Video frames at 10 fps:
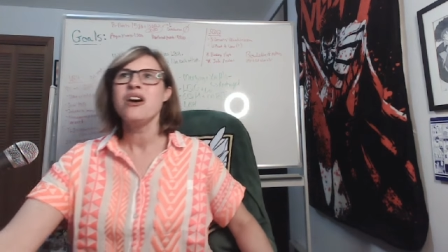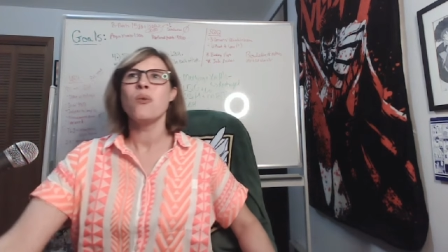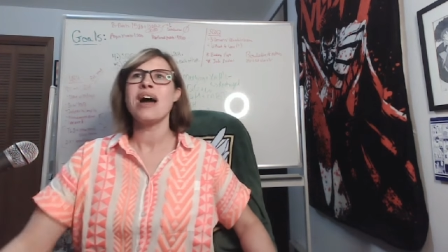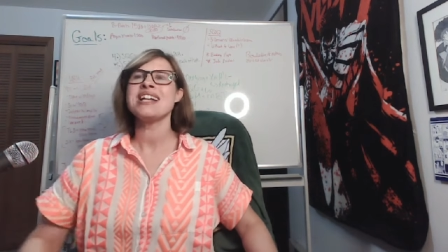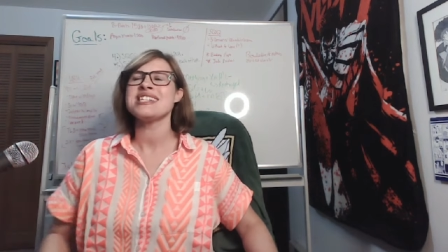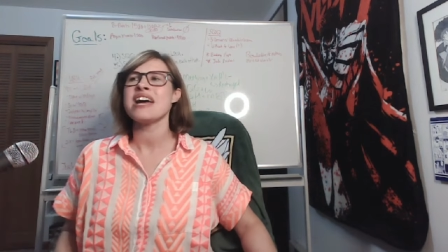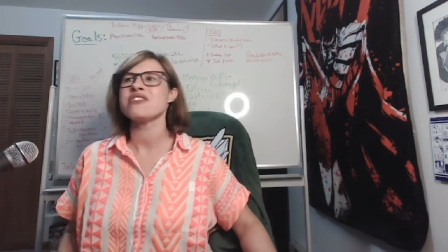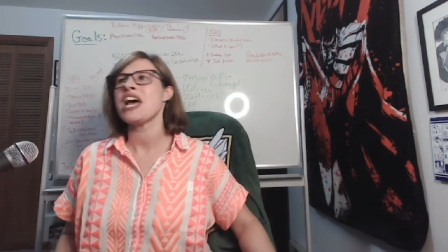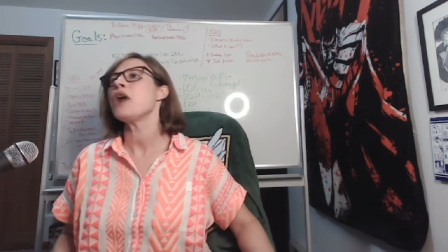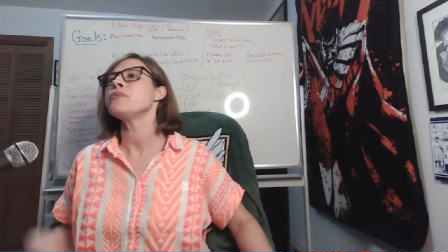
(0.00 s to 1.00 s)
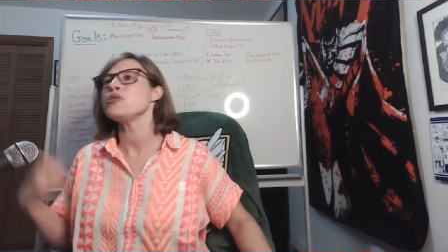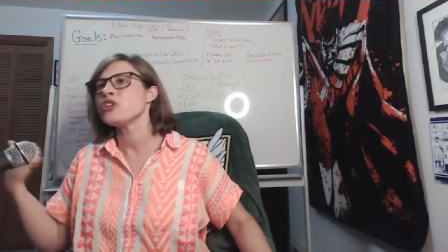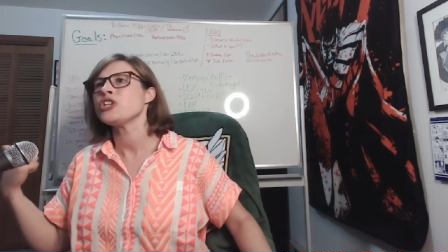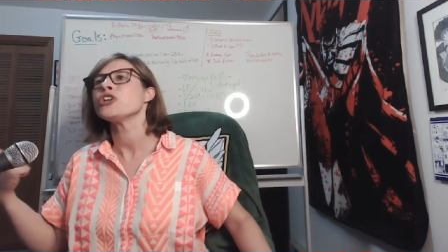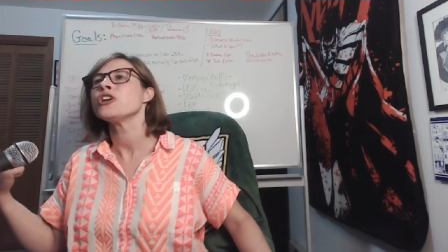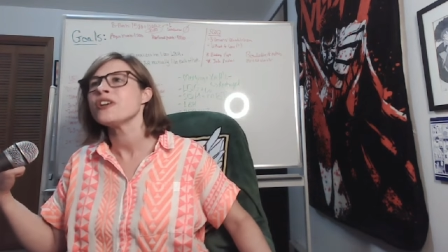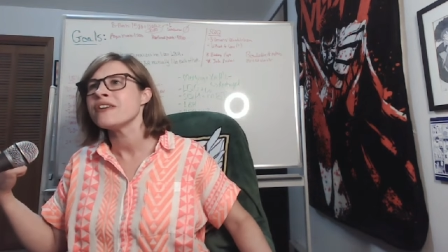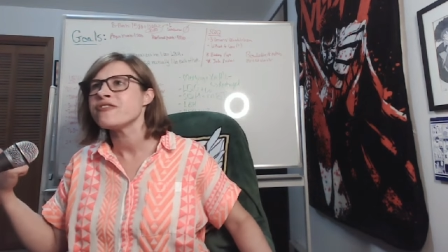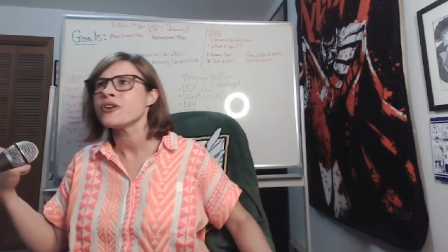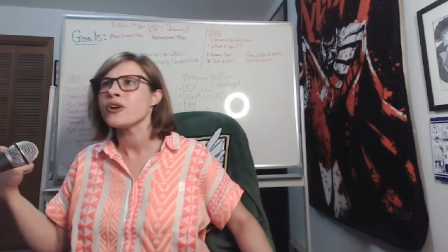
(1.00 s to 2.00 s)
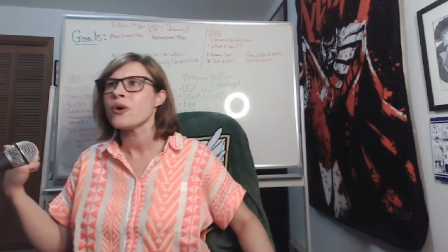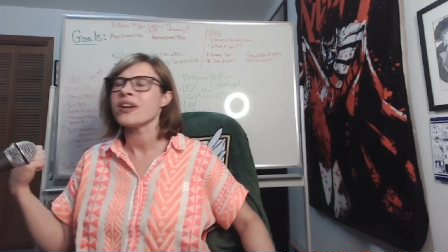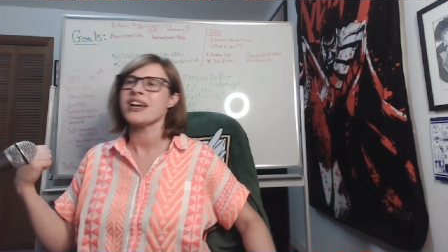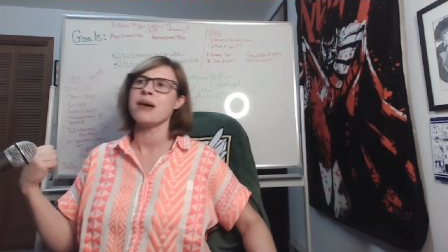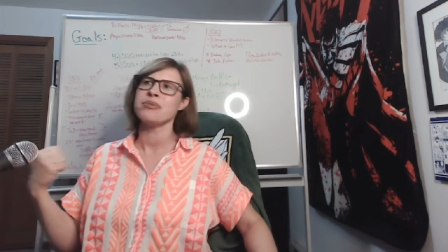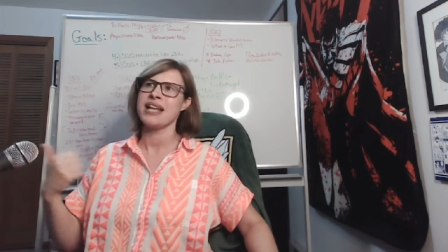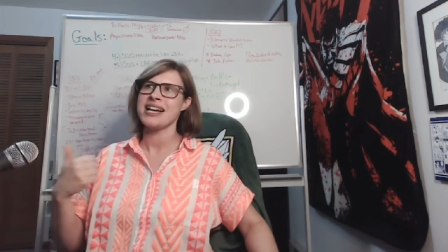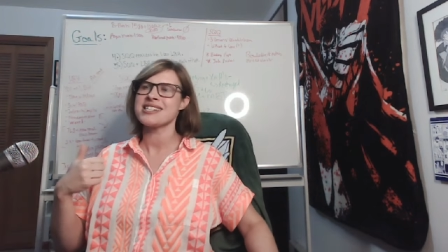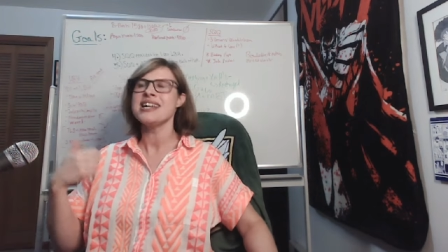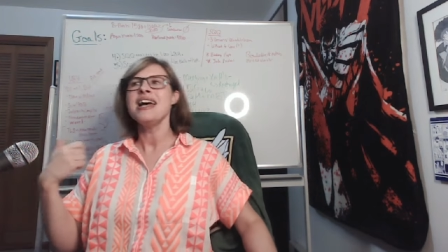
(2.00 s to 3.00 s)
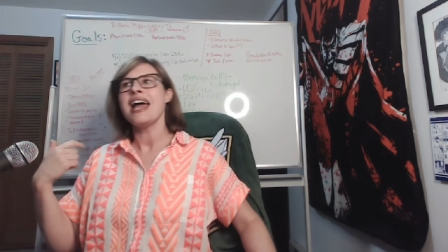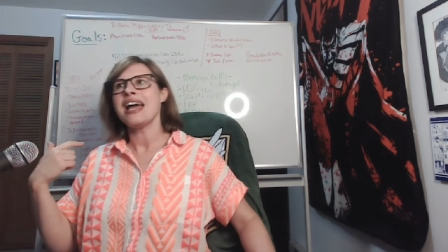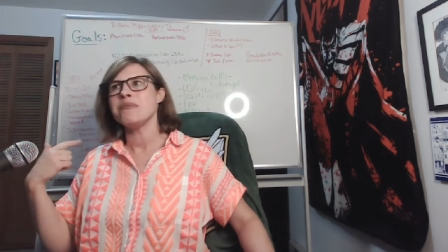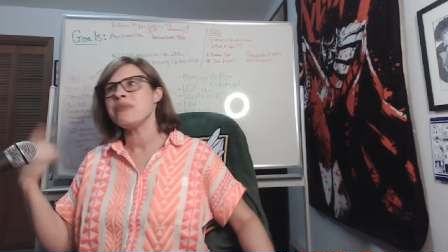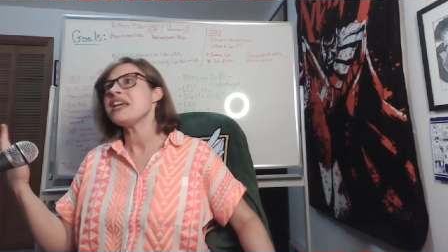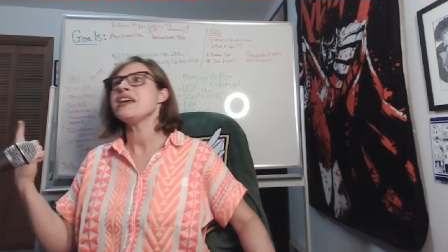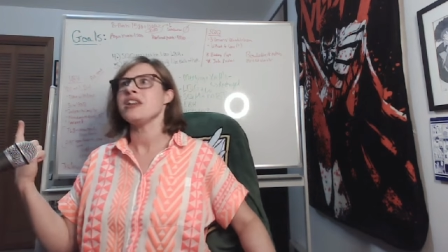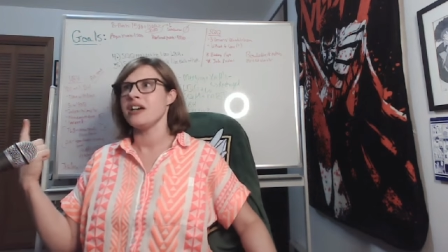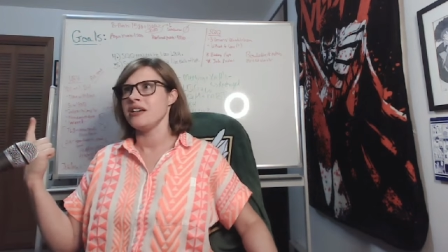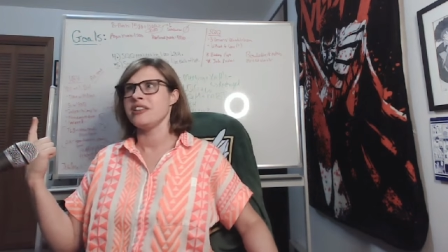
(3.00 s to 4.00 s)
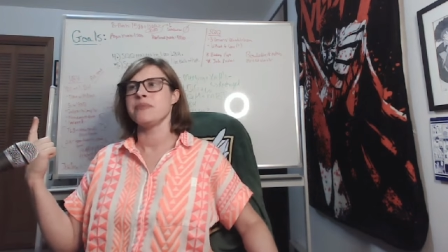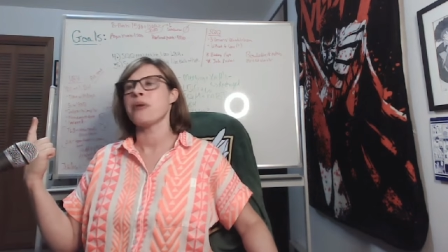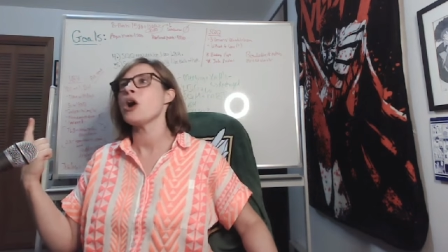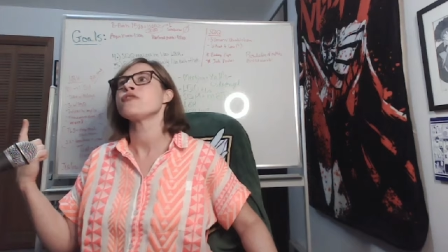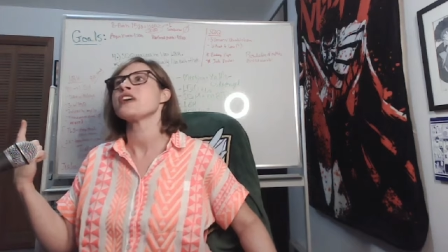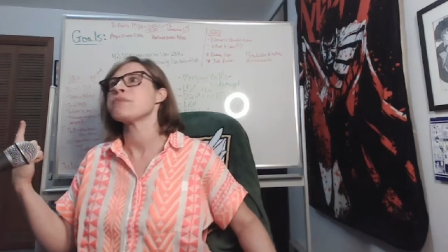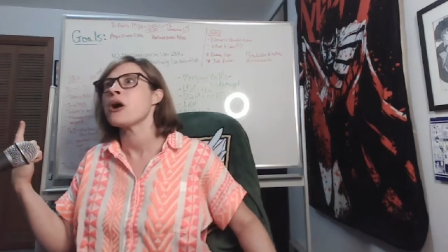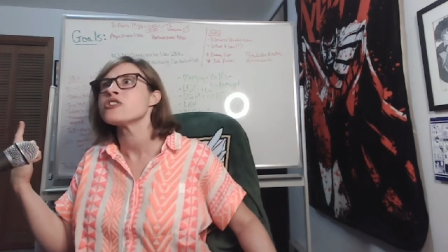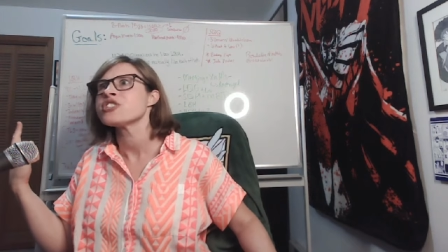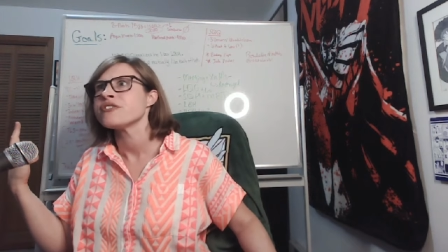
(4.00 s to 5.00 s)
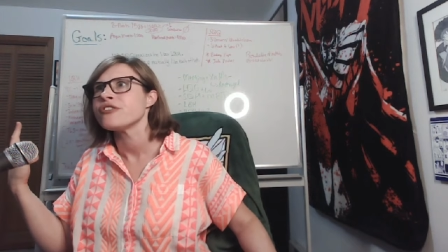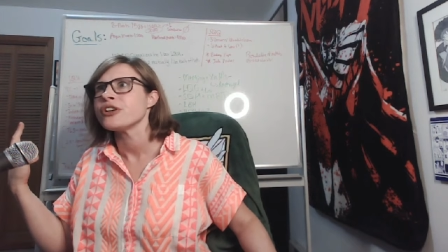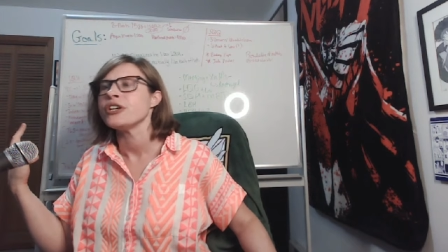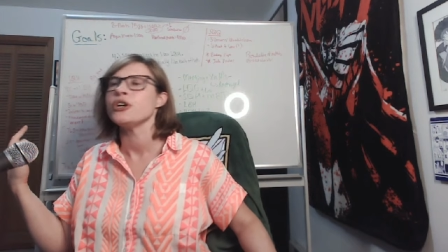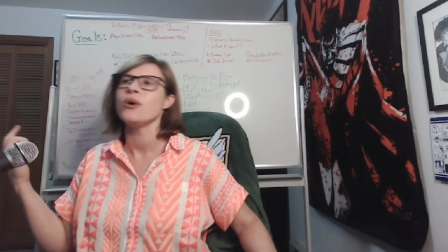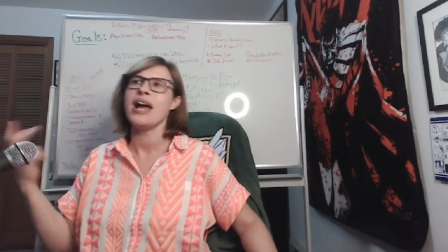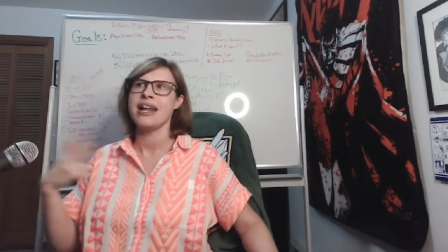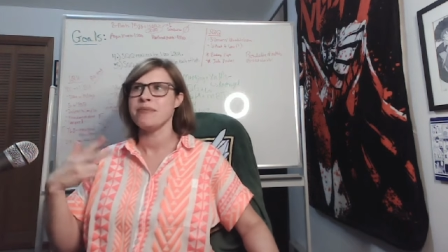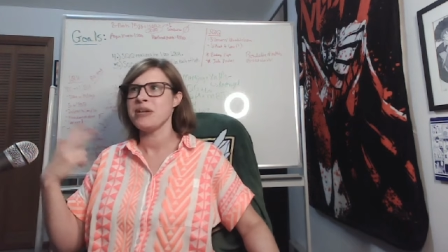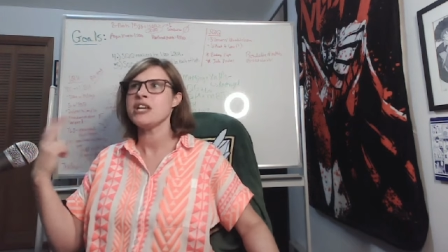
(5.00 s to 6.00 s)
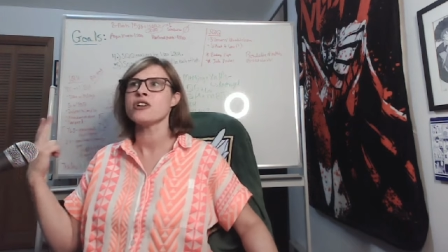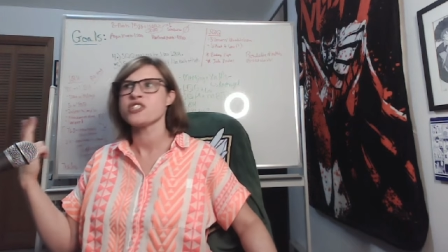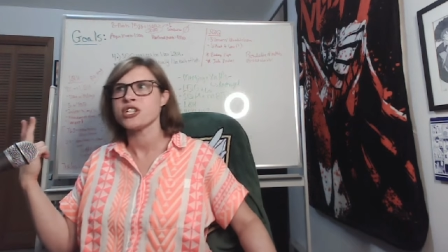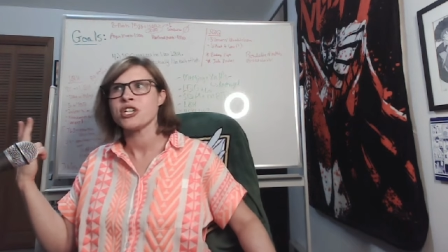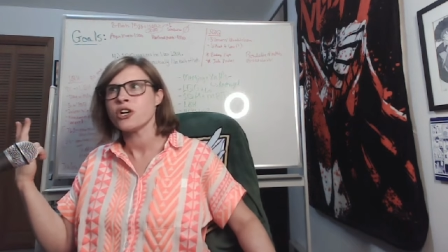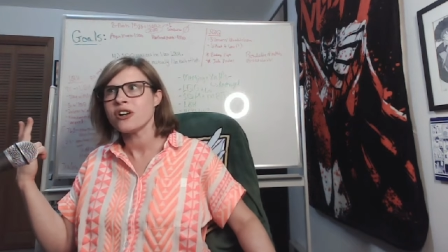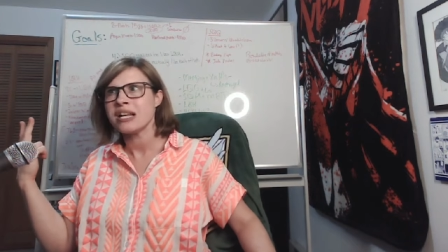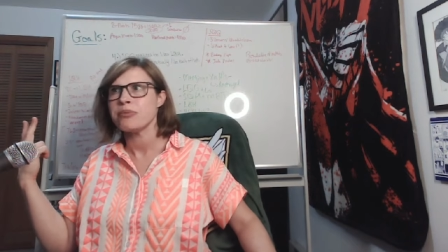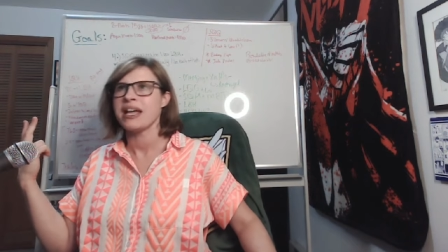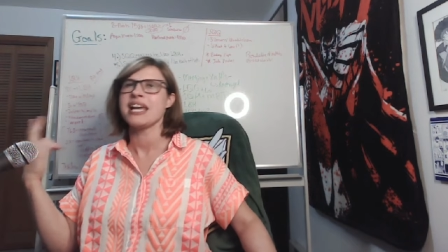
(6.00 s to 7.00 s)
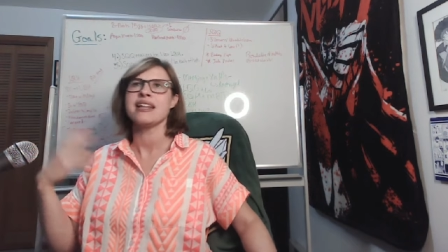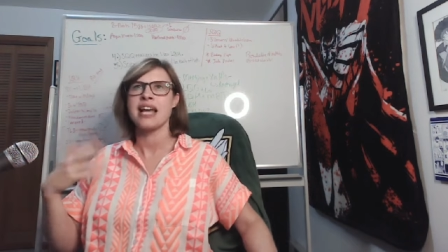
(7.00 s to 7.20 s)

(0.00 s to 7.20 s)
Why does he have to help you cure your inferiority complex and be the perfect person for you and be your security blanket?